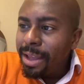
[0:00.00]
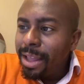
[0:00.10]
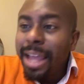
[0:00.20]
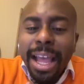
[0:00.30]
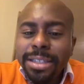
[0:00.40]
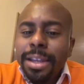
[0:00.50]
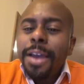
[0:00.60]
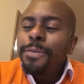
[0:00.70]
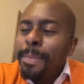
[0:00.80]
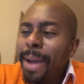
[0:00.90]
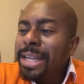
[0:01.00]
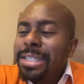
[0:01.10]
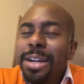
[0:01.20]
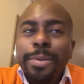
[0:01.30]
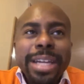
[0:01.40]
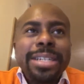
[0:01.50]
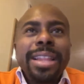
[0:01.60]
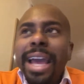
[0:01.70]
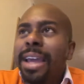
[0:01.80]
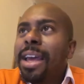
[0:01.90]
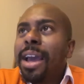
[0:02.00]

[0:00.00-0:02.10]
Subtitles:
Like that's from my generation, like